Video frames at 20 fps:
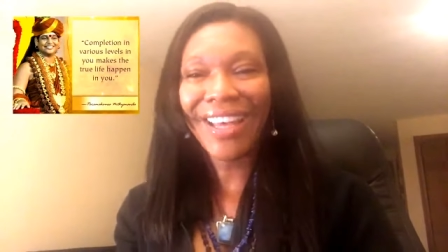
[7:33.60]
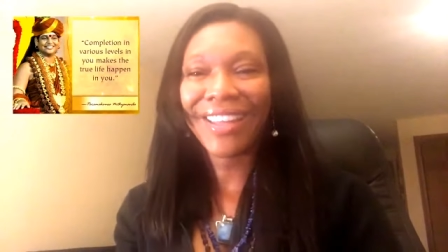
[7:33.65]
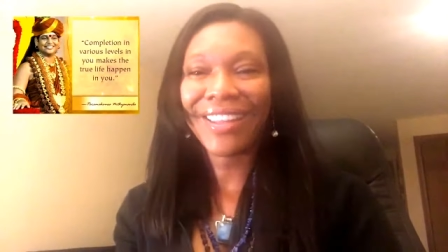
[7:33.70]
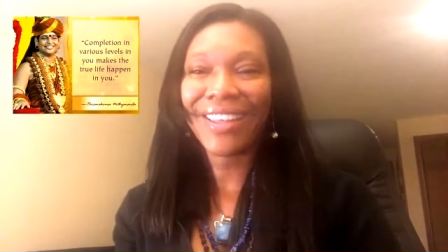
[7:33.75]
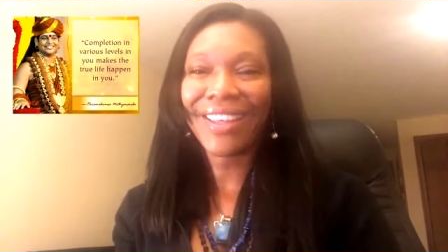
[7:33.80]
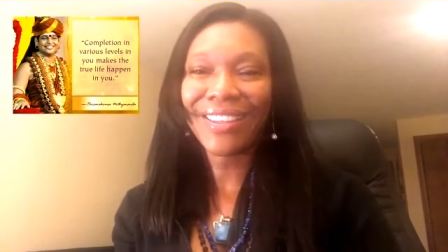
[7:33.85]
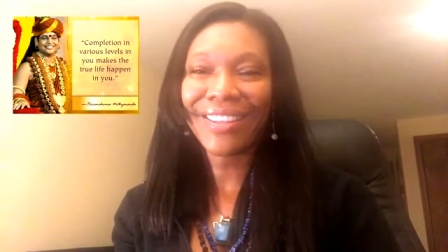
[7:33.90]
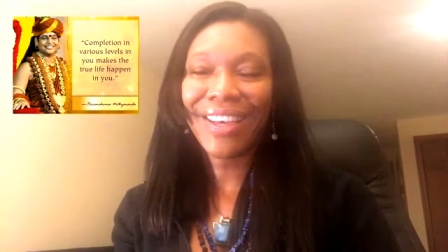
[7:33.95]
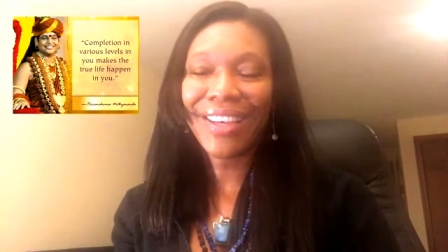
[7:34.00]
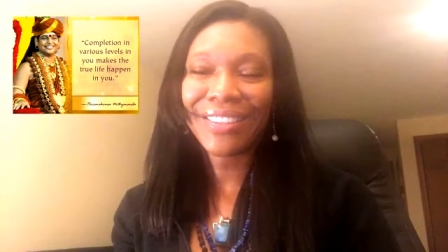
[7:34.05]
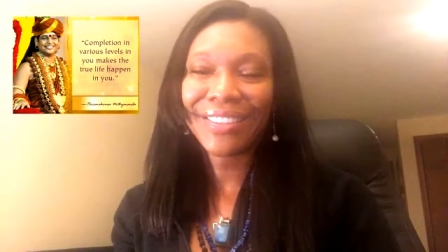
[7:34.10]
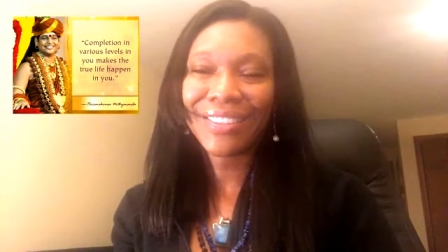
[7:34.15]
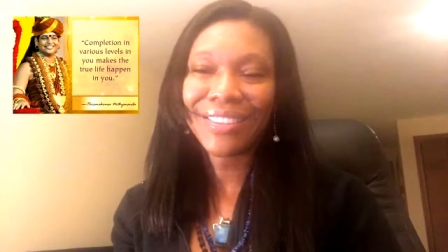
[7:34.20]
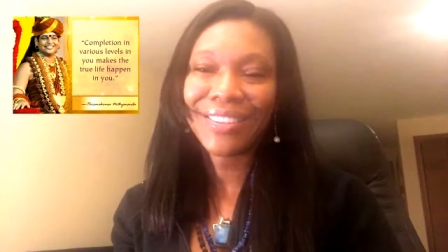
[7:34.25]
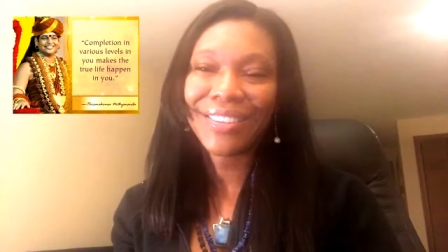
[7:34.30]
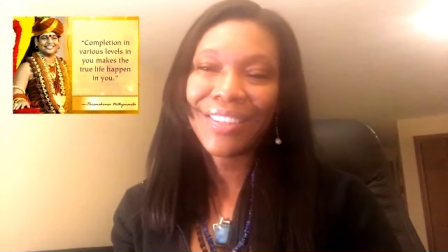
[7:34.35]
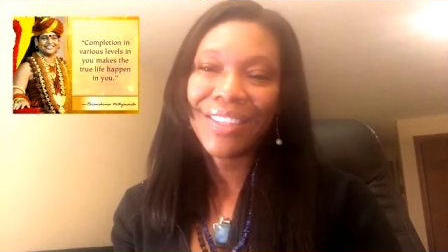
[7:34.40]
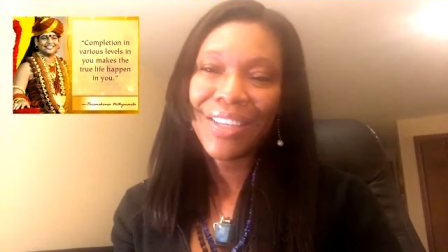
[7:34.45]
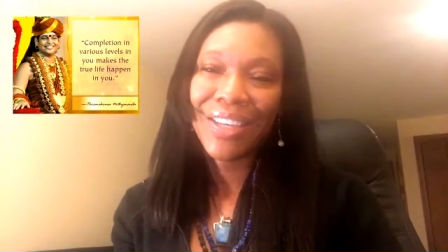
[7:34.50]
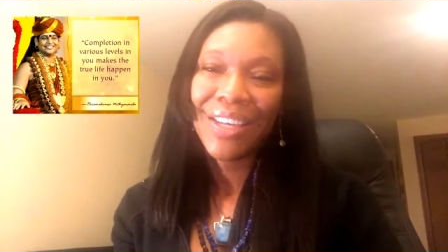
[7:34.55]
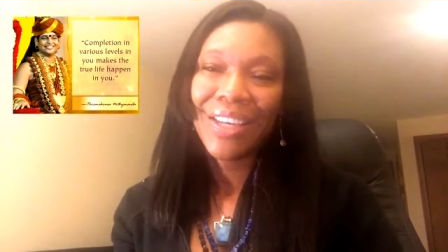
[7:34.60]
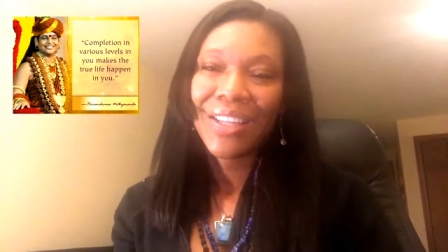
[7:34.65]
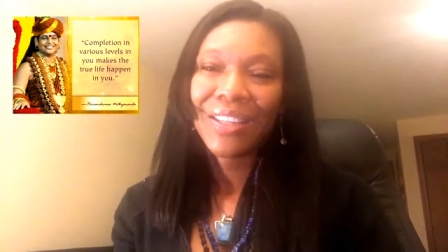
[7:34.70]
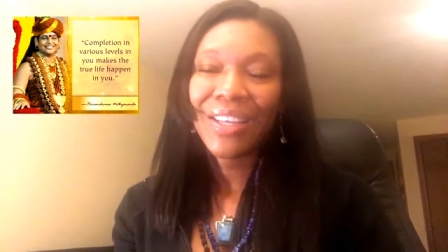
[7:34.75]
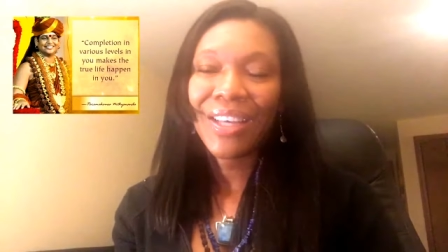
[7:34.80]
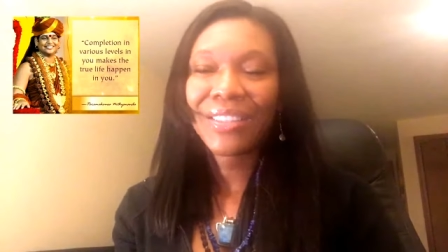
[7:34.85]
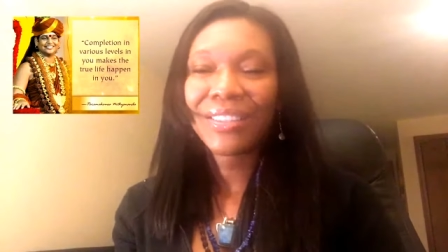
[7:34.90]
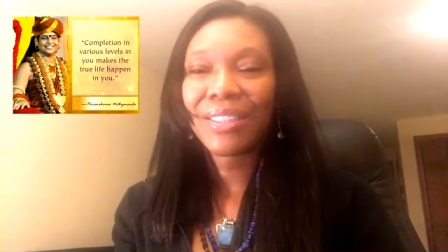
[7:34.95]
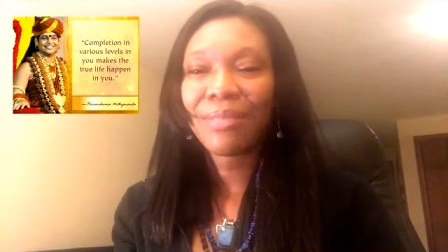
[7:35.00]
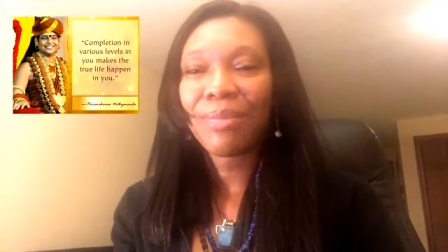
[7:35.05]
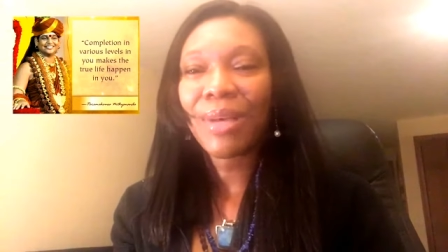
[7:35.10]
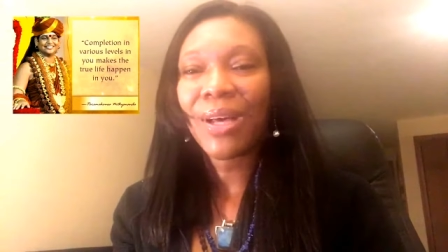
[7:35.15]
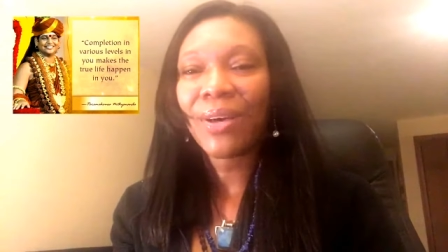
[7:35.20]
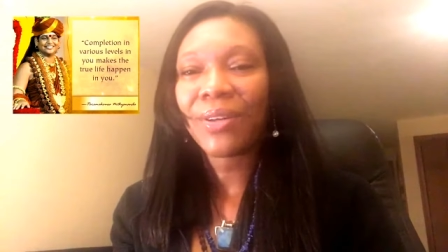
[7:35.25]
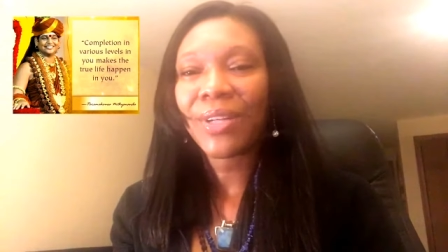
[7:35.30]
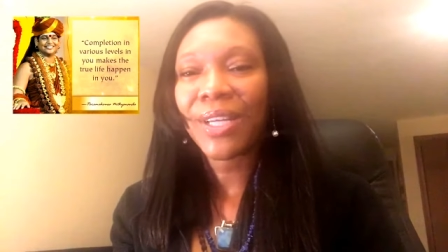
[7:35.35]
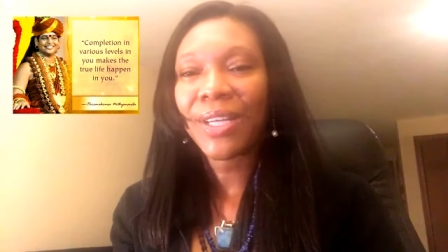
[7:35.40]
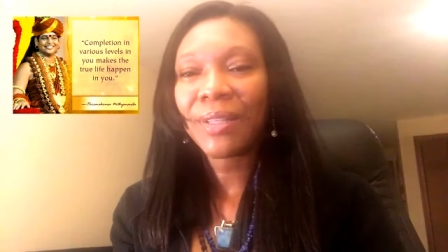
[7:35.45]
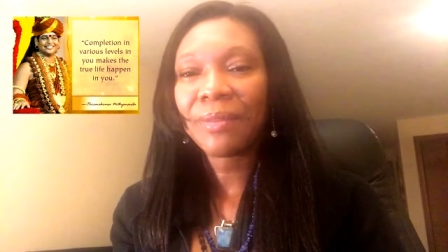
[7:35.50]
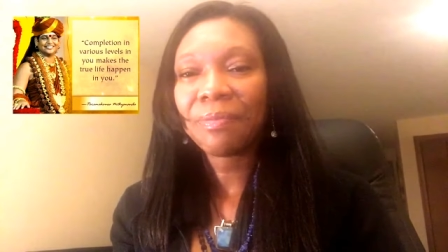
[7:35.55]
I think that's that's
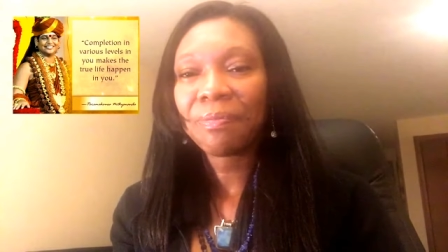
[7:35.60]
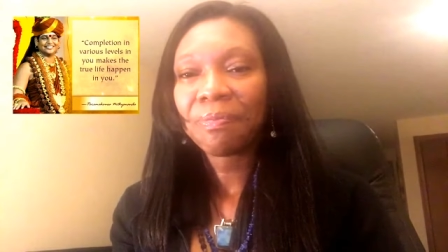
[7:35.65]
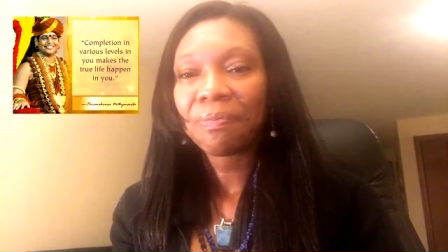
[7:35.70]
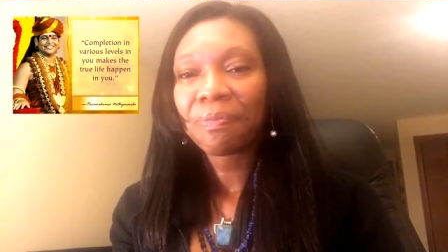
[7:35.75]
about it.